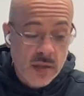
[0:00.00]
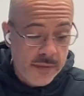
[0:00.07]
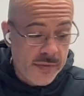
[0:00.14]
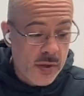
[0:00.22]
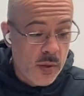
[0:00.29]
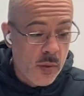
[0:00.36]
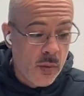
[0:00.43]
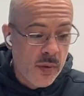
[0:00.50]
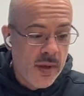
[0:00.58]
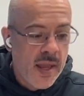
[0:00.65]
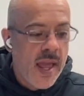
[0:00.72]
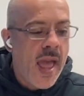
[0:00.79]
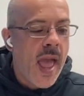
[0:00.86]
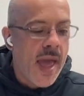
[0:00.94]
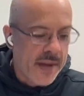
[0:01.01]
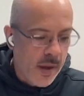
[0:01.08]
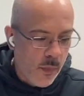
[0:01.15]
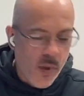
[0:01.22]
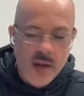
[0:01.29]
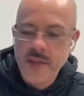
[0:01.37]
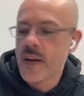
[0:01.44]
off you and I
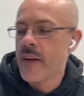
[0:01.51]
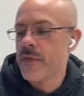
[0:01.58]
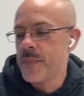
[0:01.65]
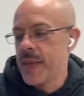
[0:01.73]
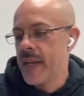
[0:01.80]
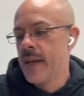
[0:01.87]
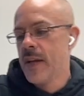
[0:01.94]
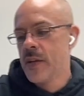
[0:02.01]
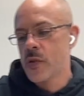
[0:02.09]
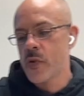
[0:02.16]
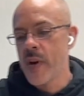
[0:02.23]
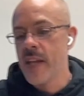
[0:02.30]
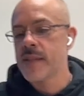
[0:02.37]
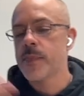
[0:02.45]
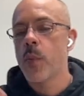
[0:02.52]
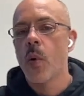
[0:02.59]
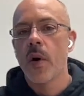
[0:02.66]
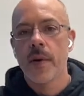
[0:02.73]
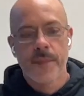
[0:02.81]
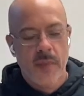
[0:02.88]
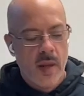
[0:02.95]
walked off me.
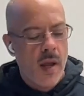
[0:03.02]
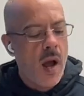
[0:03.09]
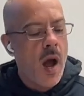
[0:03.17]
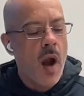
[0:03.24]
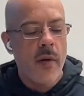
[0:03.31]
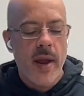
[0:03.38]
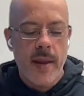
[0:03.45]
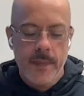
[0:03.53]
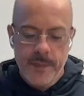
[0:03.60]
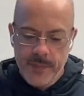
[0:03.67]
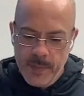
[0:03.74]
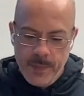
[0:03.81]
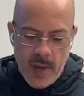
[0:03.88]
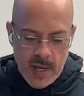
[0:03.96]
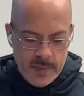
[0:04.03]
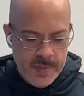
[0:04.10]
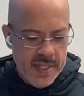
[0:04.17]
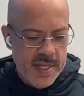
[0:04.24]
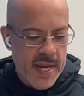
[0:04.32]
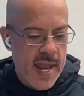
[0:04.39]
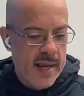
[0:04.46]
Transport. All right, bottom of the
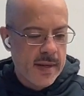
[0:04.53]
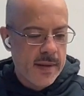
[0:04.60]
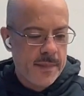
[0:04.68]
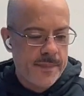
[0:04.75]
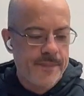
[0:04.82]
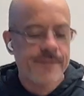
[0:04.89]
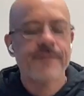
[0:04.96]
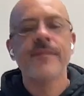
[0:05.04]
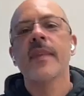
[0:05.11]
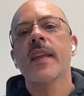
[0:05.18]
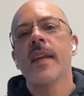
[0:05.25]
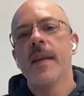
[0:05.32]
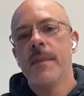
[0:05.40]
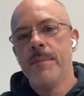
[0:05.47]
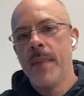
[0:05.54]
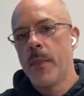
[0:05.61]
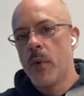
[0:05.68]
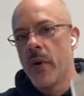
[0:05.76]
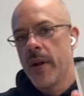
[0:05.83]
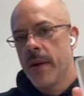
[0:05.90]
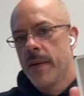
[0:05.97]
deck.
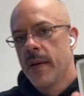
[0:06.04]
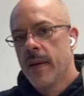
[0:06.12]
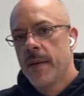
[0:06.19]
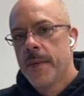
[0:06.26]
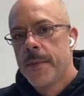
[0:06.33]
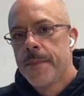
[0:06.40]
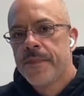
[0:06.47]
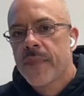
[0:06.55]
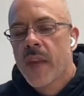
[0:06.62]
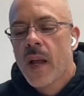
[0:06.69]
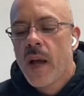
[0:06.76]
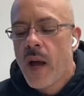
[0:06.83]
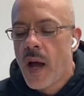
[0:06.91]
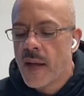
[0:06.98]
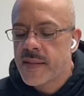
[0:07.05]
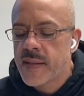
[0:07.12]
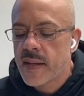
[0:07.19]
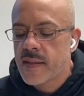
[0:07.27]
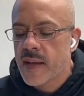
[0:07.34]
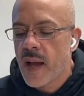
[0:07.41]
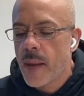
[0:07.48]
Memory.
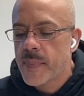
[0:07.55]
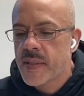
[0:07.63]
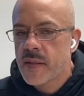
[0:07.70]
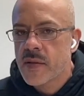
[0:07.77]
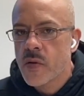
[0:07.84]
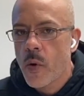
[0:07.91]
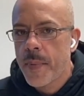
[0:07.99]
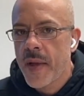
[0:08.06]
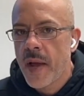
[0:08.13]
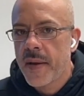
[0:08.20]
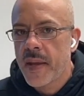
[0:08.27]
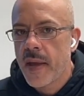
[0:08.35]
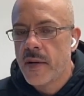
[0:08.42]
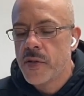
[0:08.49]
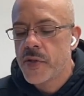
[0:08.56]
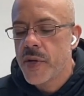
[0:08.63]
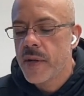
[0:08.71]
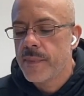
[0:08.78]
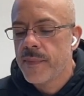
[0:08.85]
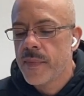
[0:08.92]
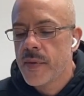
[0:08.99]
6 of Cups. Scorpionic
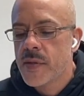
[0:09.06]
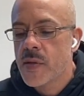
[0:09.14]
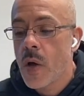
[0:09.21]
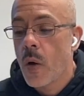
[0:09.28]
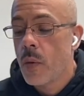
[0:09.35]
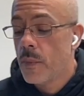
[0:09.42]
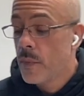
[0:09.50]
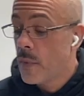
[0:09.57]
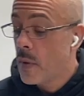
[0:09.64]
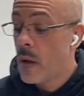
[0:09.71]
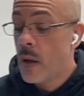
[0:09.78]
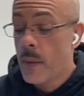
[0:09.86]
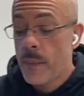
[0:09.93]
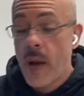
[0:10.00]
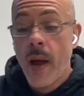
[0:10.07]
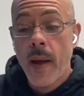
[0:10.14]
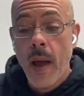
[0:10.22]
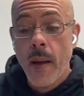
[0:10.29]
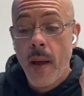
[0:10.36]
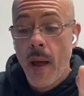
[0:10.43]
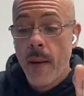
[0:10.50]
energy. So
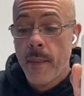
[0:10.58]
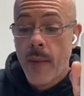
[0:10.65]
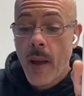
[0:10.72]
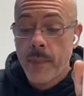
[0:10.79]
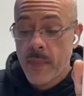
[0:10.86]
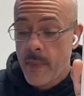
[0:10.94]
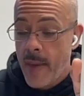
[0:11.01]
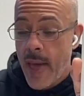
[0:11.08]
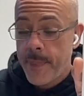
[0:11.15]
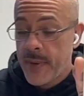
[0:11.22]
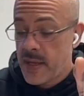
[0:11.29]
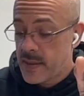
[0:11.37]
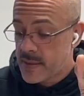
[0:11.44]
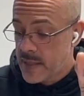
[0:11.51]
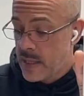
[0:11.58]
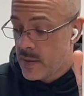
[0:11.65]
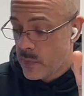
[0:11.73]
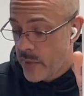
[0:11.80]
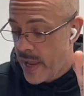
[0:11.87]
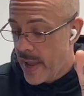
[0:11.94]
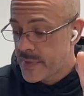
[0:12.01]
I'm happy to see
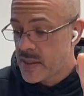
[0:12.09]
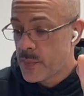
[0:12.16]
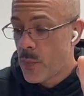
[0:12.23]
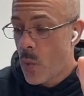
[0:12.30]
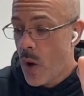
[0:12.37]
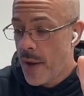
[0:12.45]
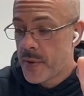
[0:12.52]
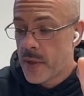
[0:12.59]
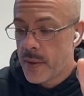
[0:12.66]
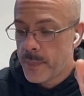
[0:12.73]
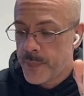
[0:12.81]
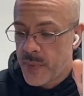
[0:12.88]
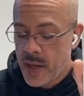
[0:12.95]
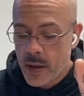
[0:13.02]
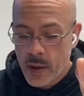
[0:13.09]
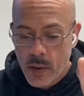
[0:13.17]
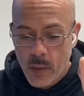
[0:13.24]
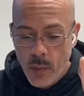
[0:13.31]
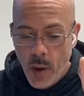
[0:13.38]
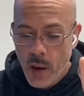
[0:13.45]
that we have some water here